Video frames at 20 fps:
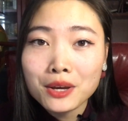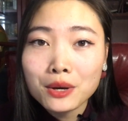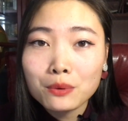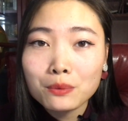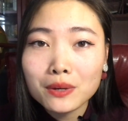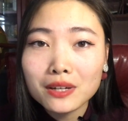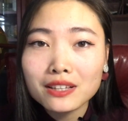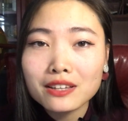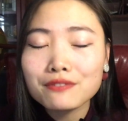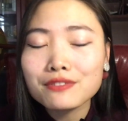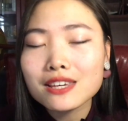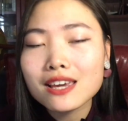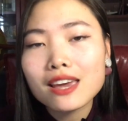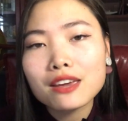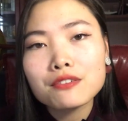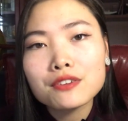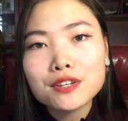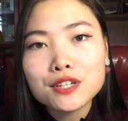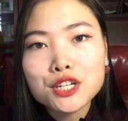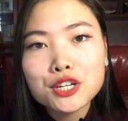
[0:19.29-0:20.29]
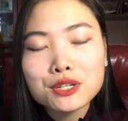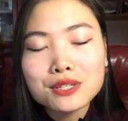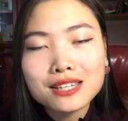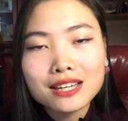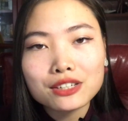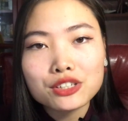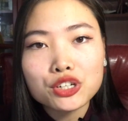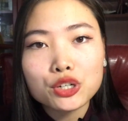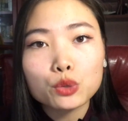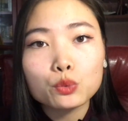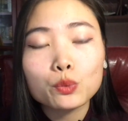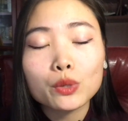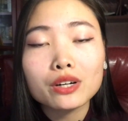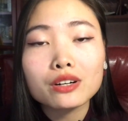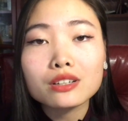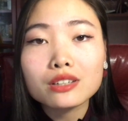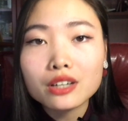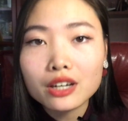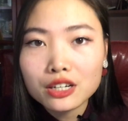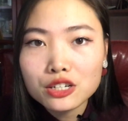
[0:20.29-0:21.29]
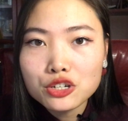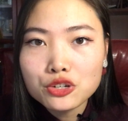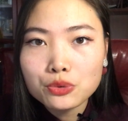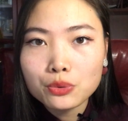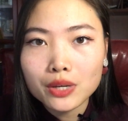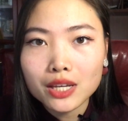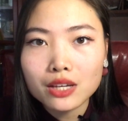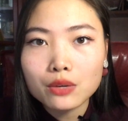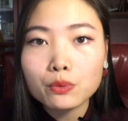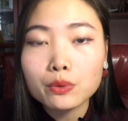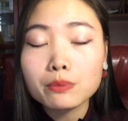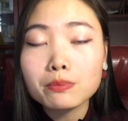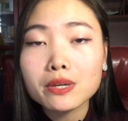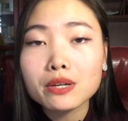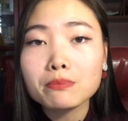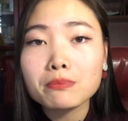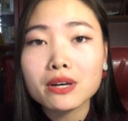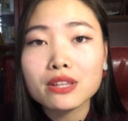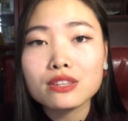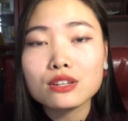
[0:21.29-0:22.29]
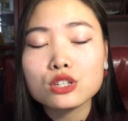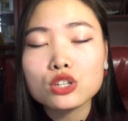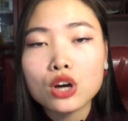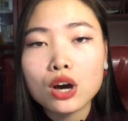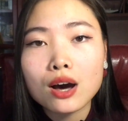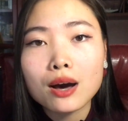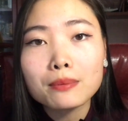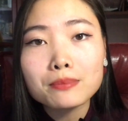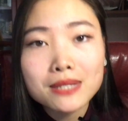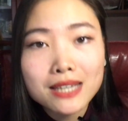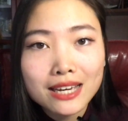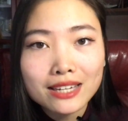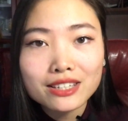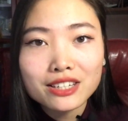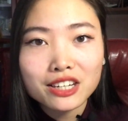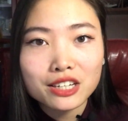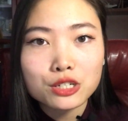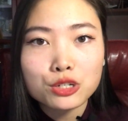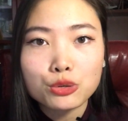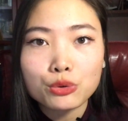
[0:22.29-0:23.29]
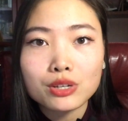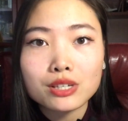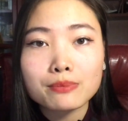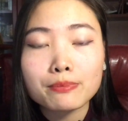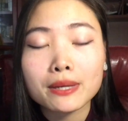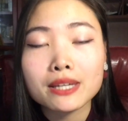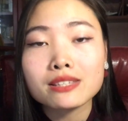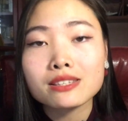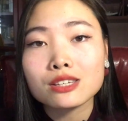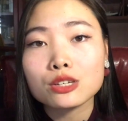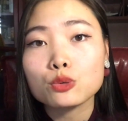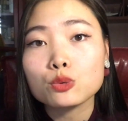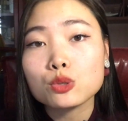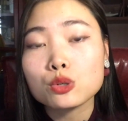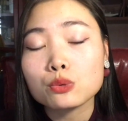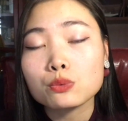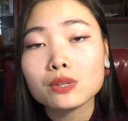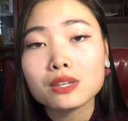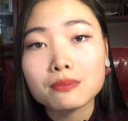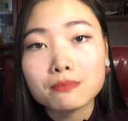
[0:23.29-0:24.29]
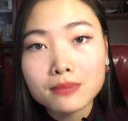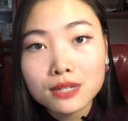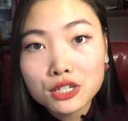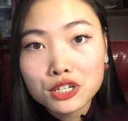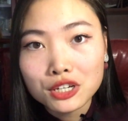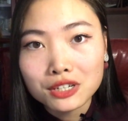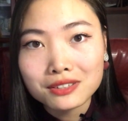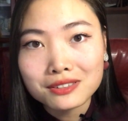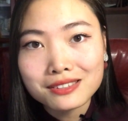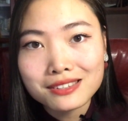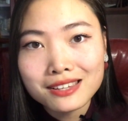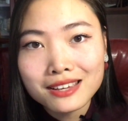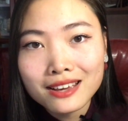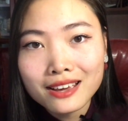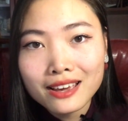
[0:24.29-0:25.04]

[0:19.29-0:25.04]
Well, if the aviation sector were a country, it would be among the top 10 countries by CO2 emissions.